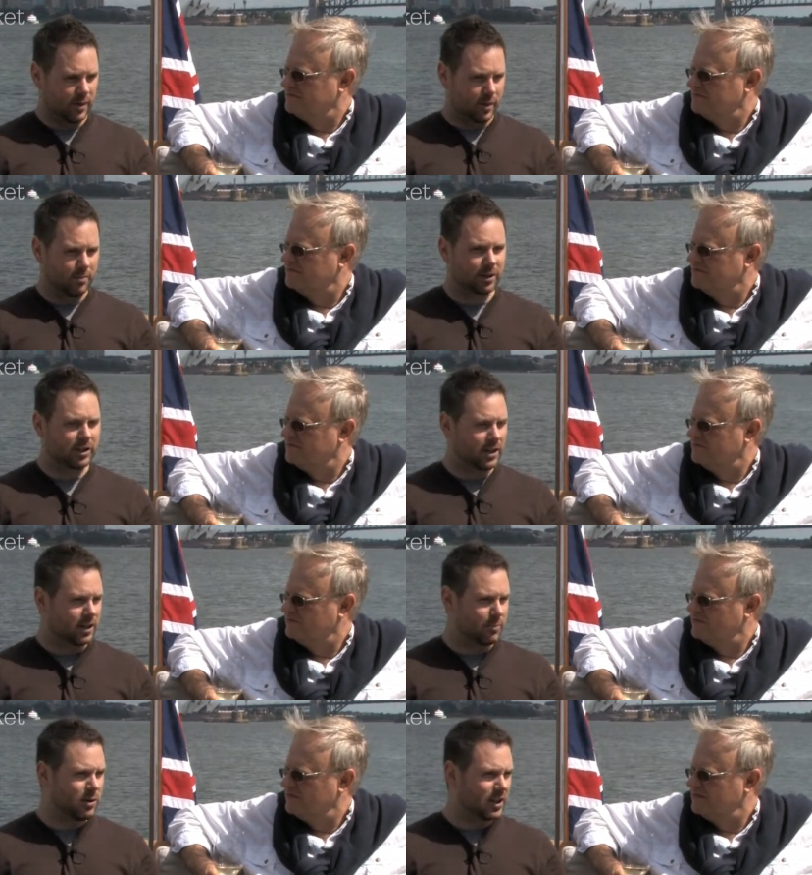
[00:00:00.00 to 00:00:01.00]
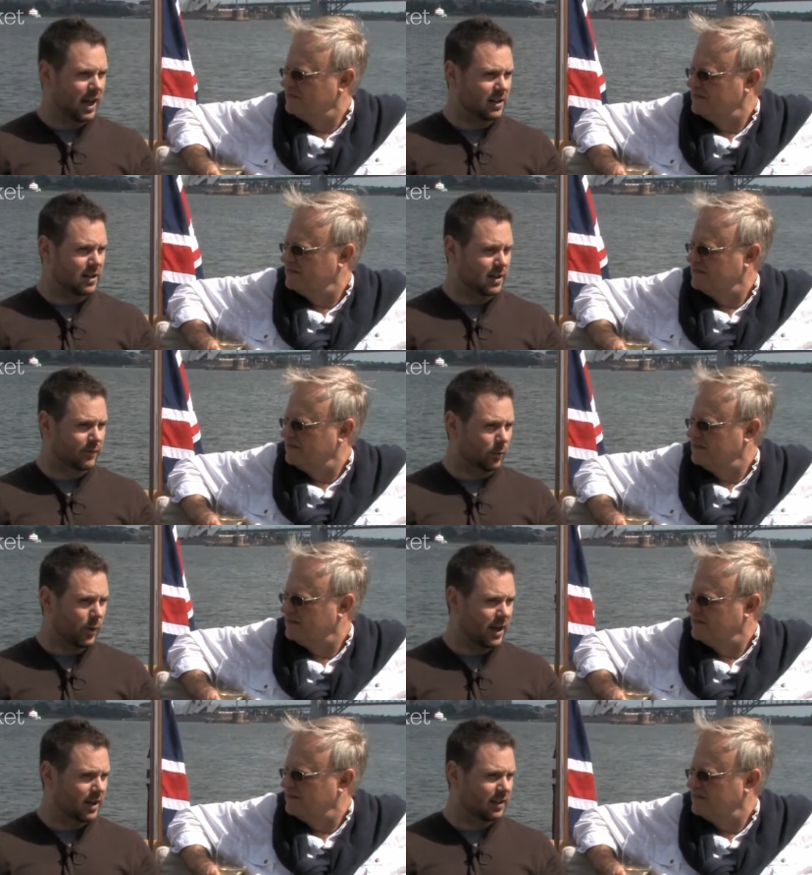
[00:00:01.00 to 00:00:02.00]
Speaker 1: ability to communicate in a different
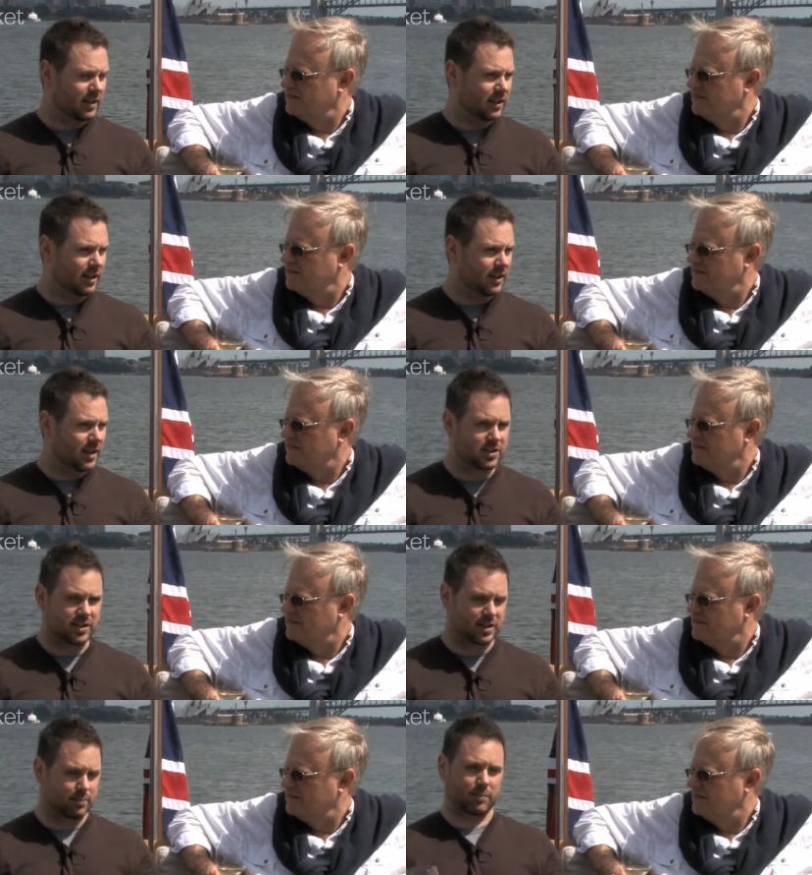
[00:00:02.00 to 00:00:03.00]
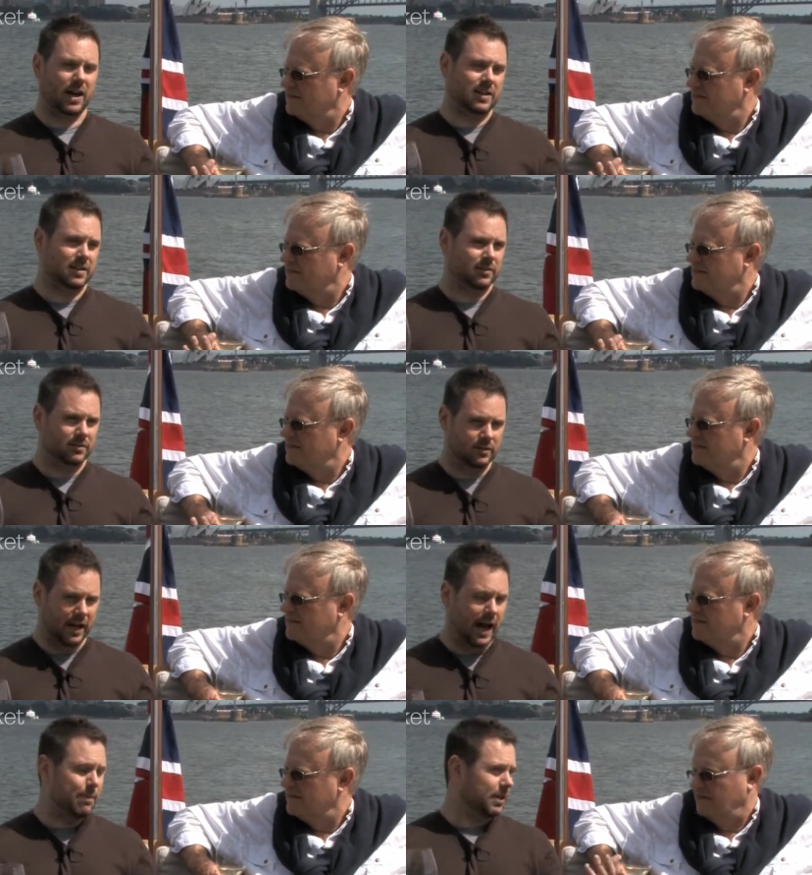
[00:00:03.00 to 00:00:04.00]
way. It just kind of
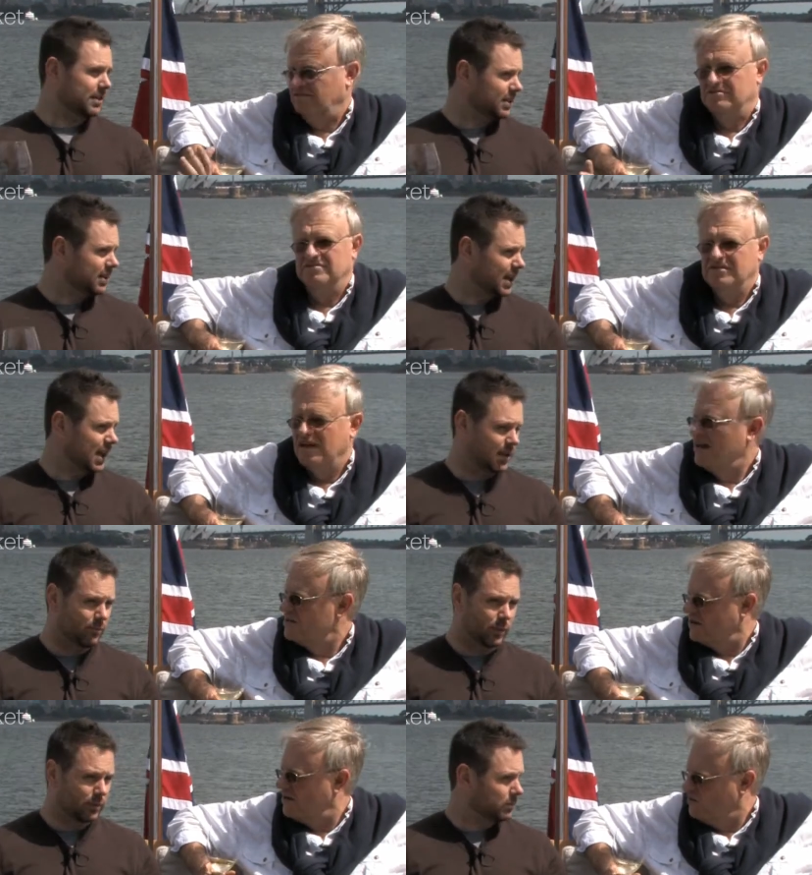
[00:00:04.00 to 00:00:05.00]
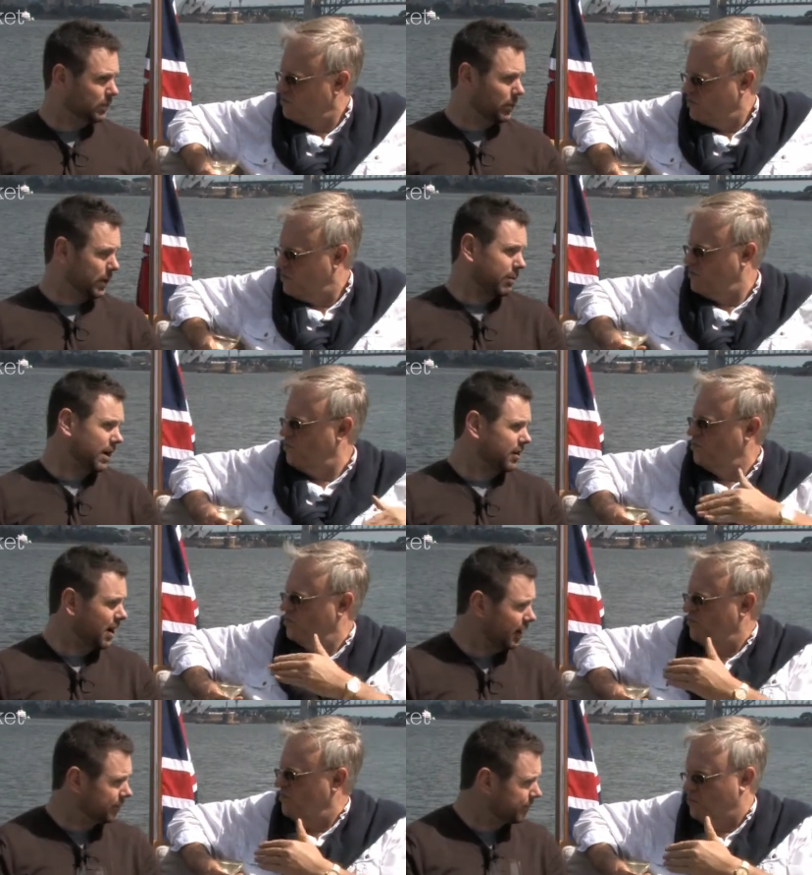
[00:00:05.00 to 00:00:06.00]
happened, and whether we we're ready or
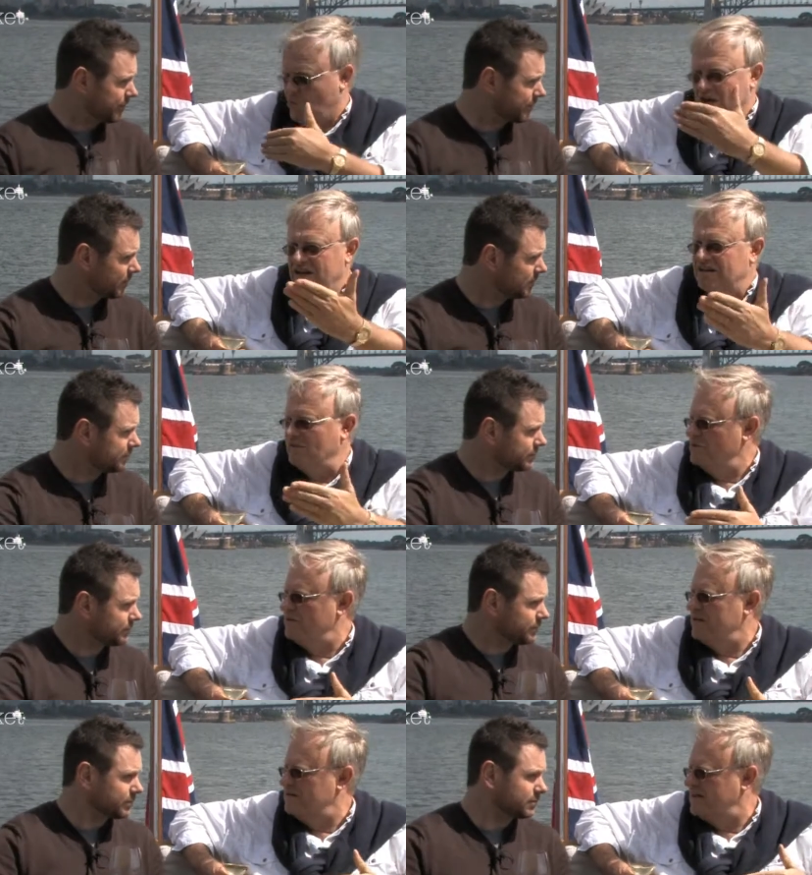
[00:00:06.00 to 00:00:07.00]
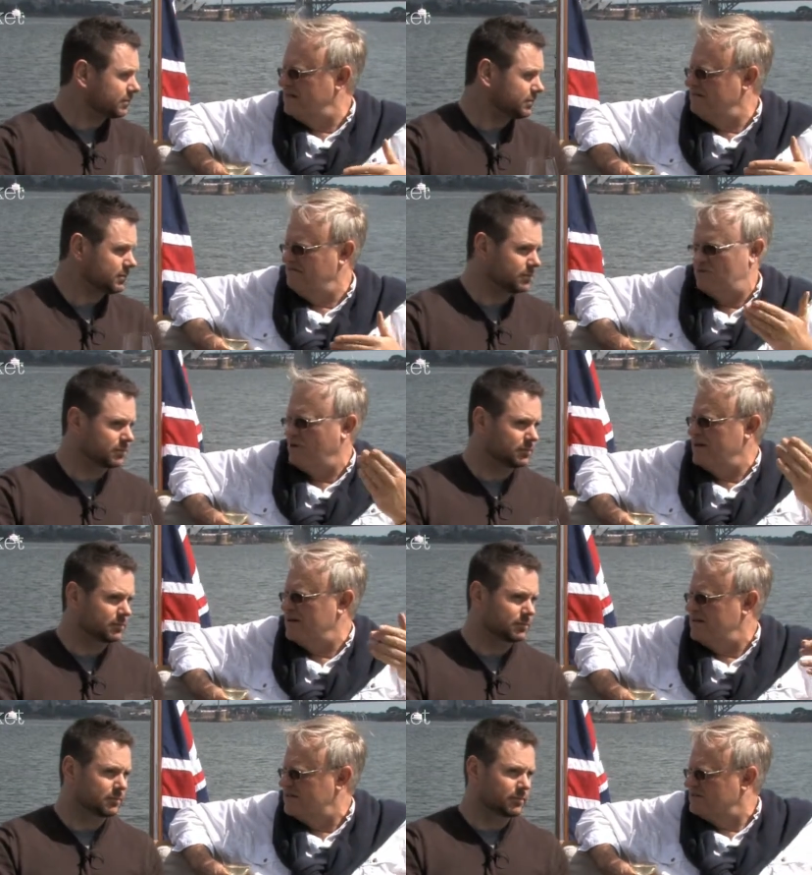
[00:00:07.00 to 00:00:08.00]
not.
Speaker 2: Well, where do you think we'll be in 10, 20
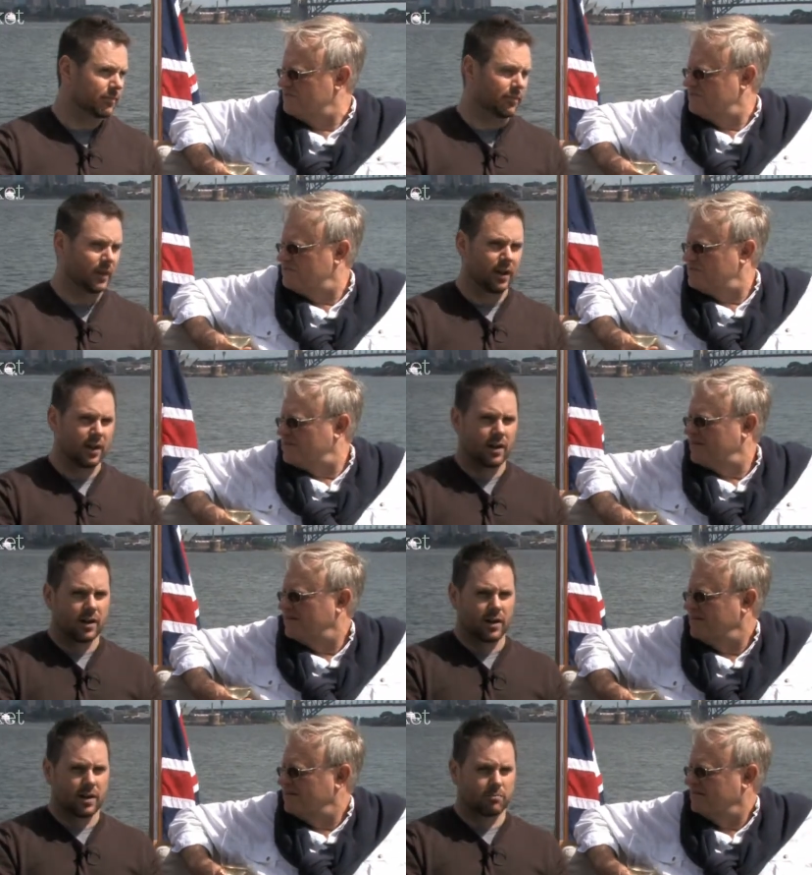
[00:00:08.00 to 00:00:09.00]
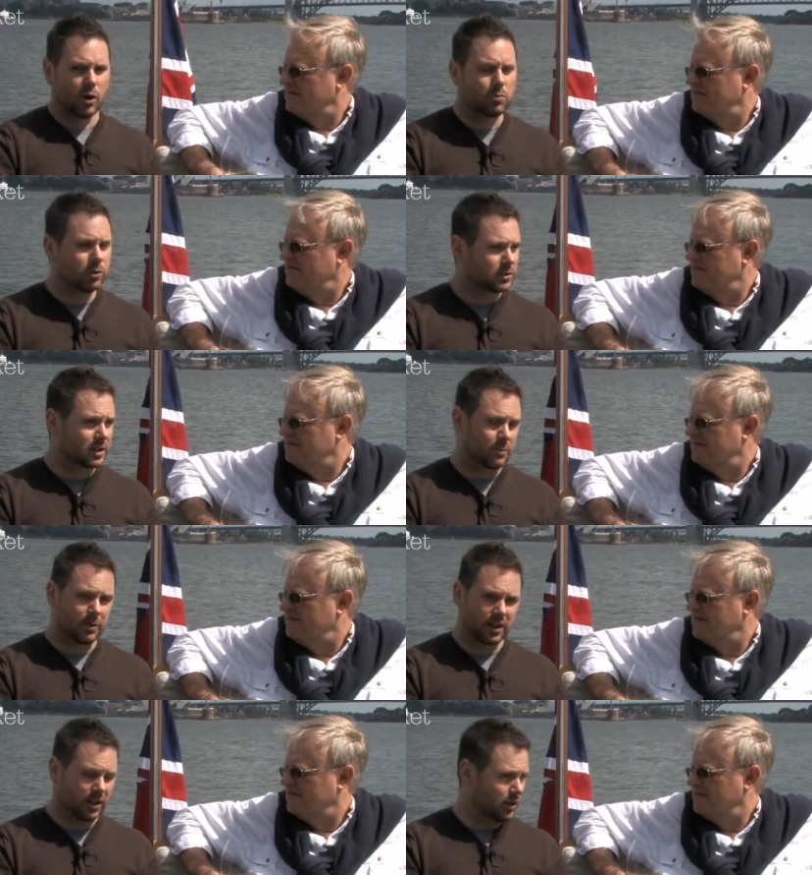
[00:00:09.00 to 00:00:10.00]
years?
Speaker 1: Mobile is going to
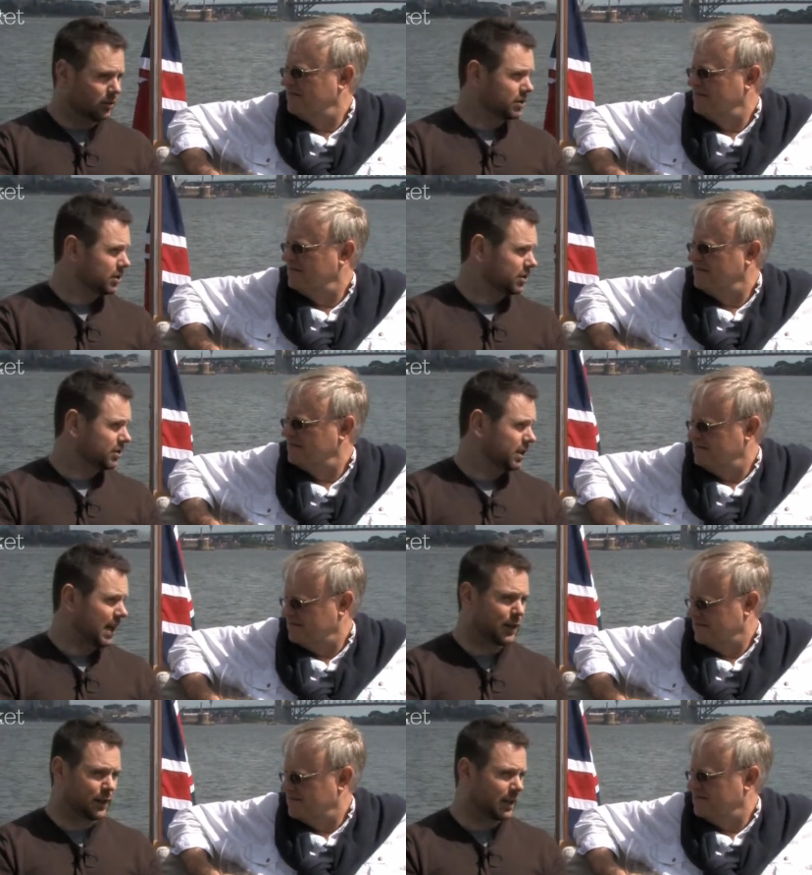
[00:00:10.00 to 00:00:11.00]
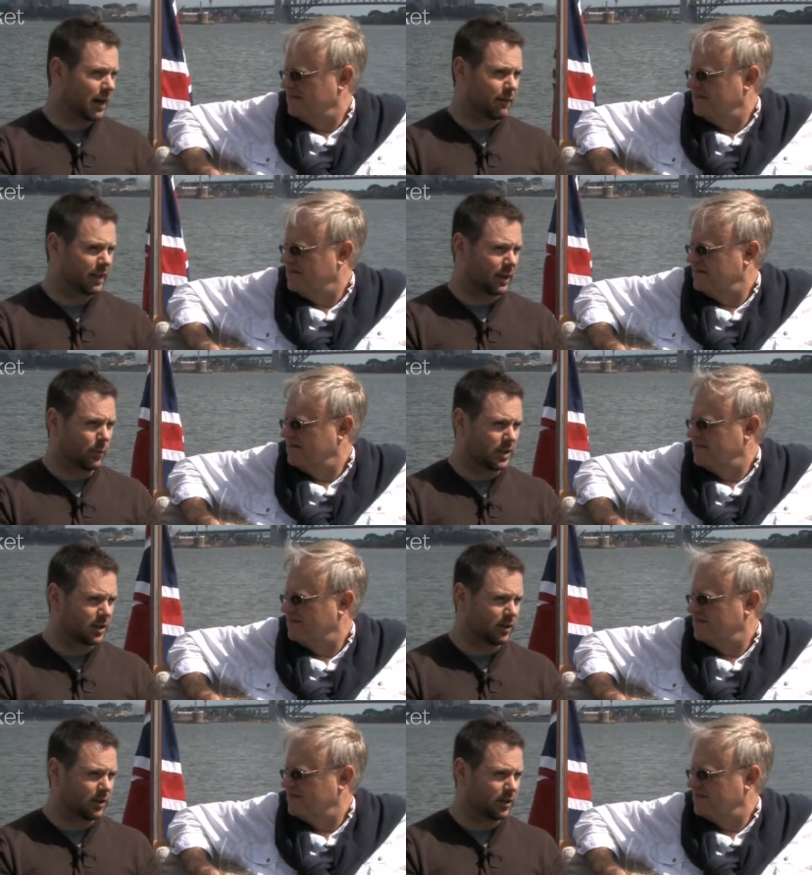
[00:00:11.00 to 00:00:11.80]
be huge. Anything and everything that we do,